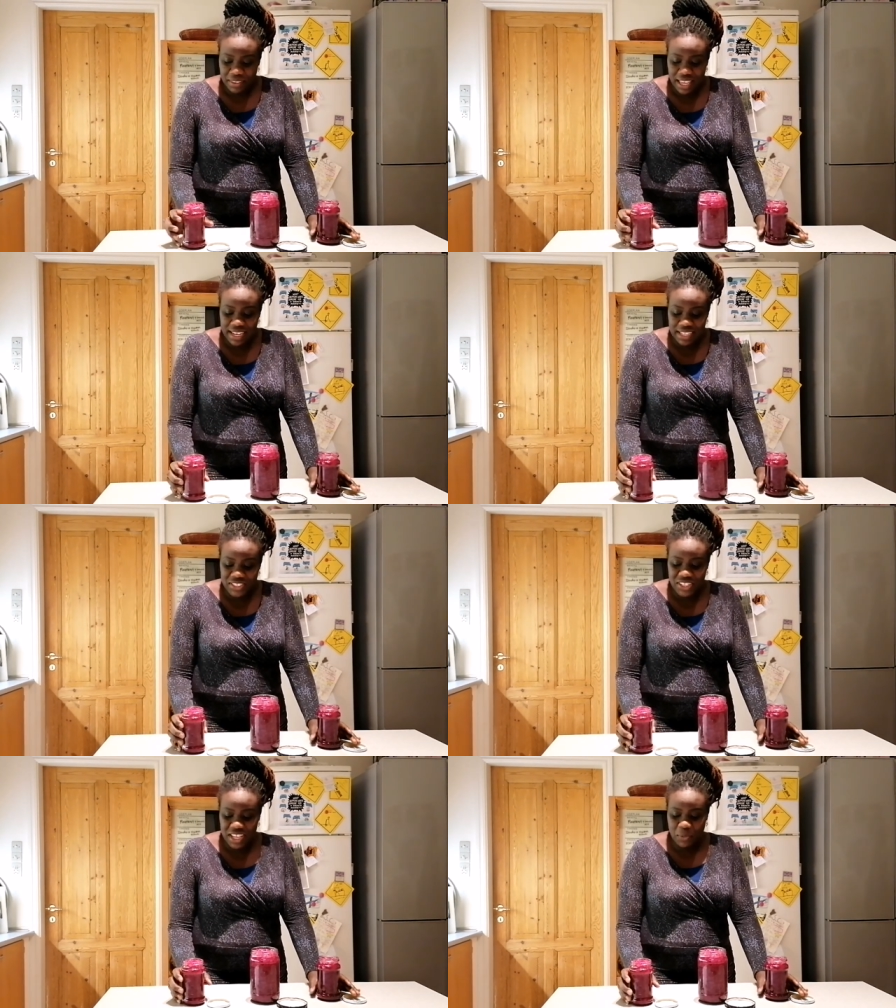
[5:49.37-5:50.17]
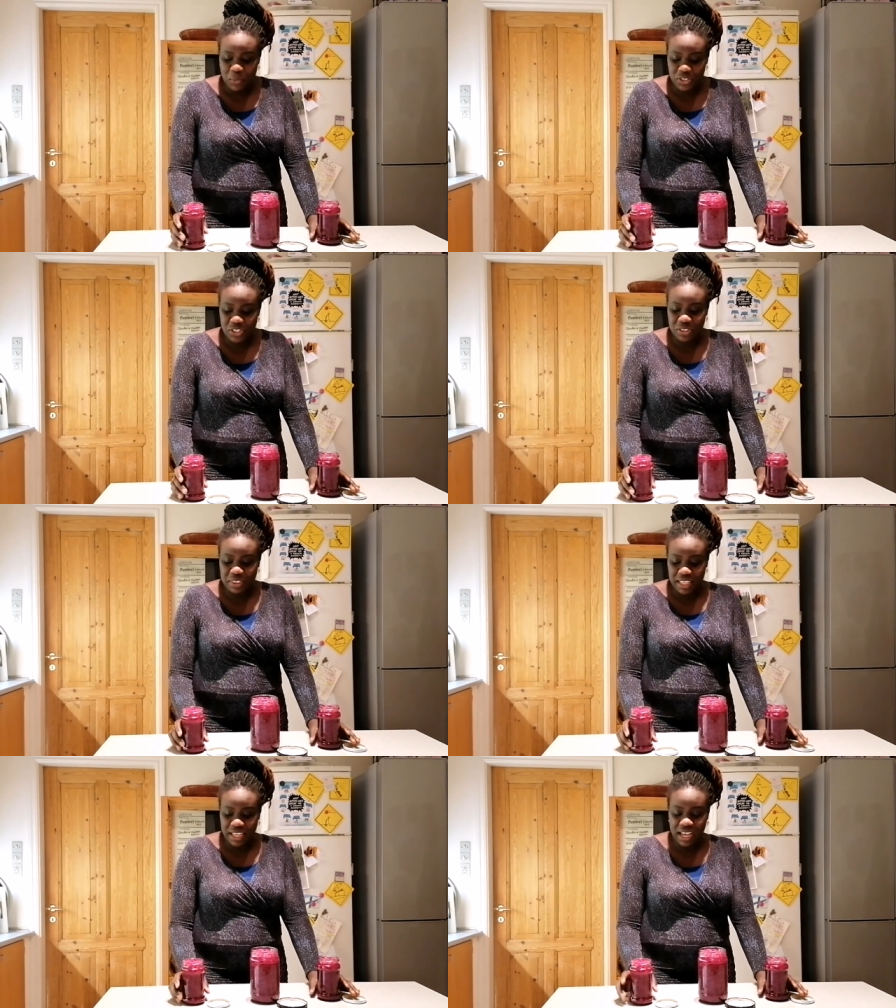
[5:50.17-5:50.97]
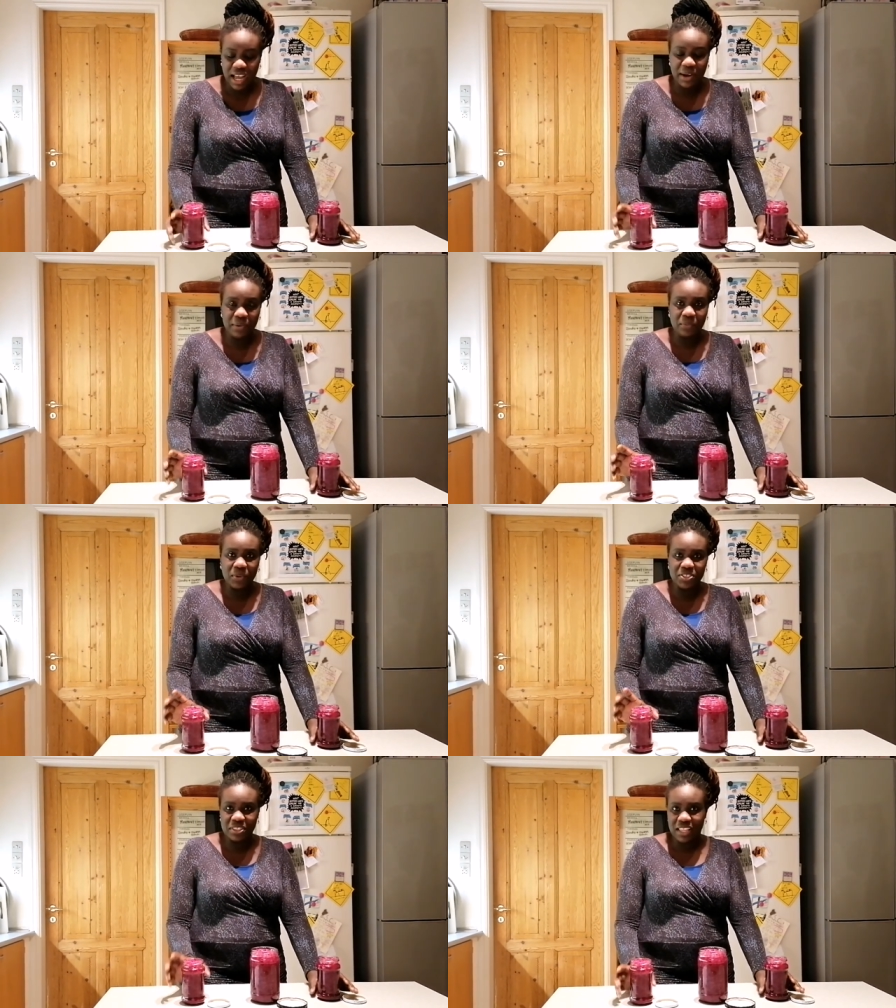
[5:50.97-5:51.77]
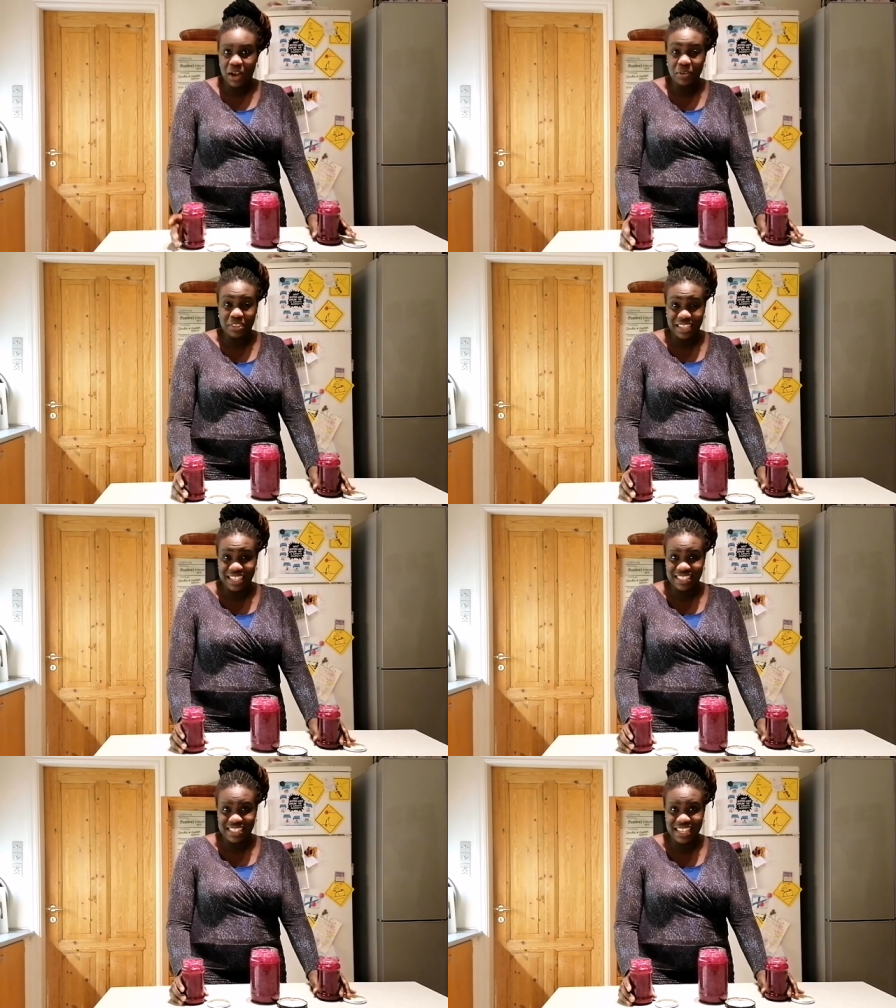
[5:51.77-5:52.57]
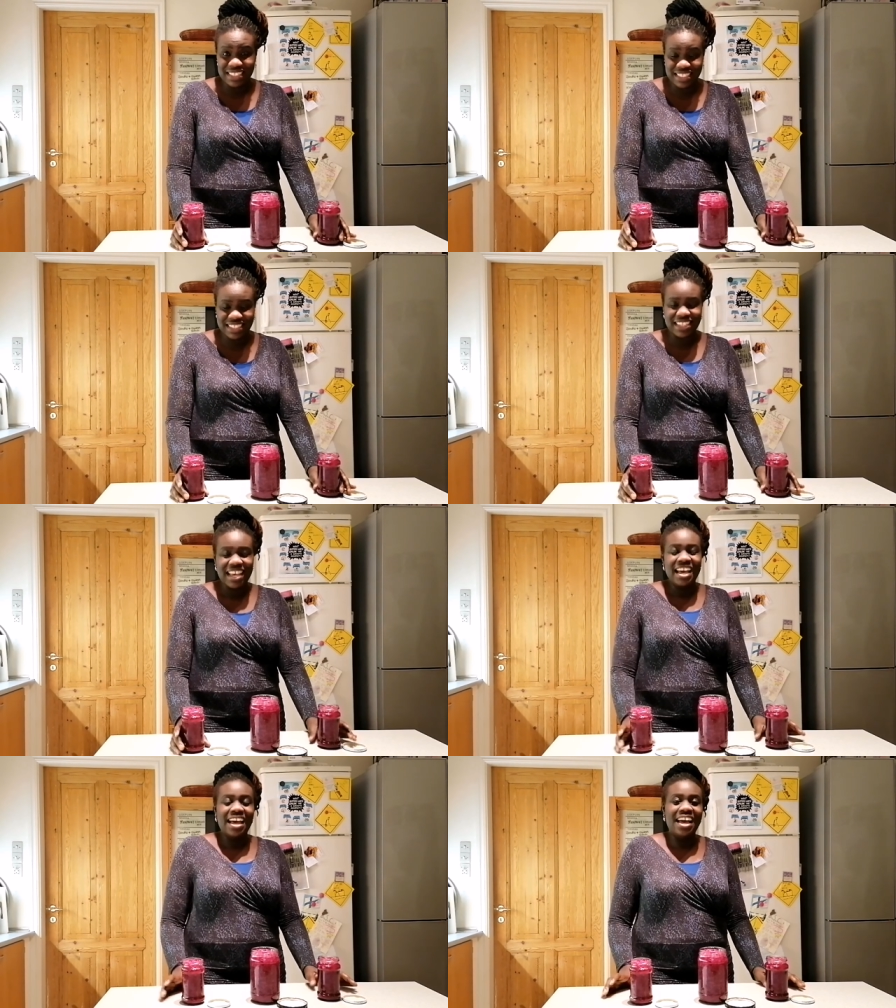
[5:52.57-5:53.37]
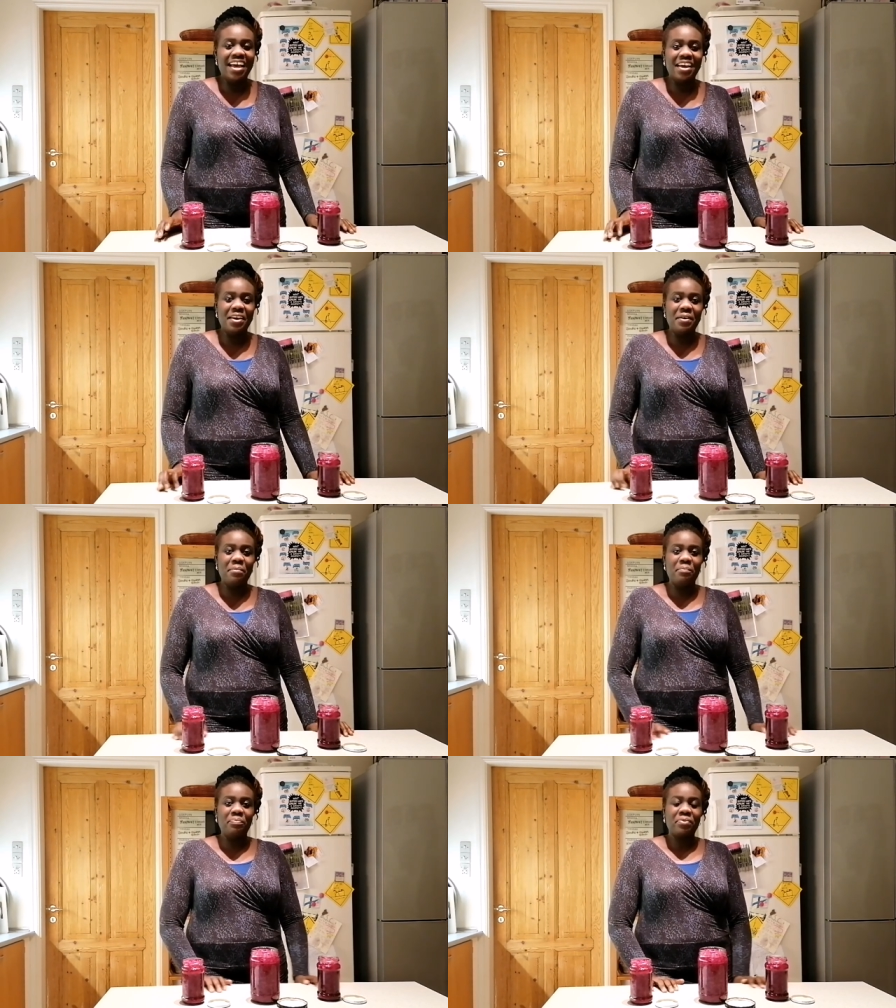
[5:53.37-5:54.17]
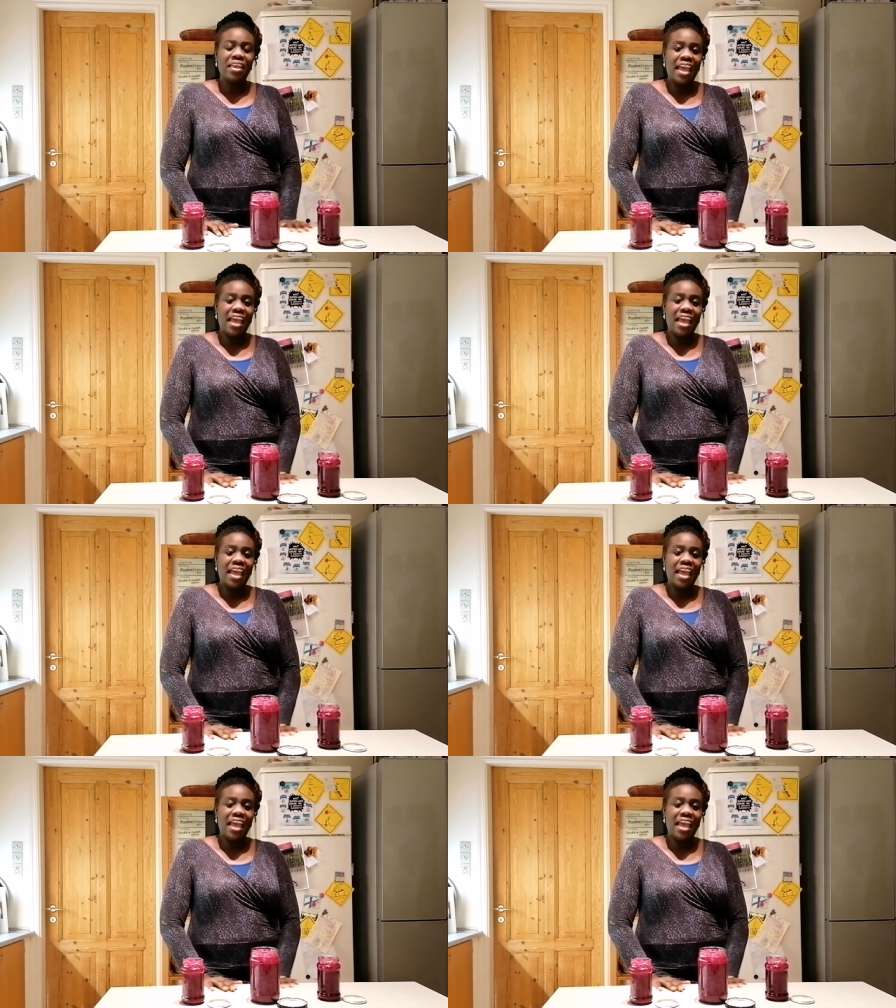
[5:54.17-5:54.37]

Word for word: i'd like to hear what you think how what you how you think it tastes um,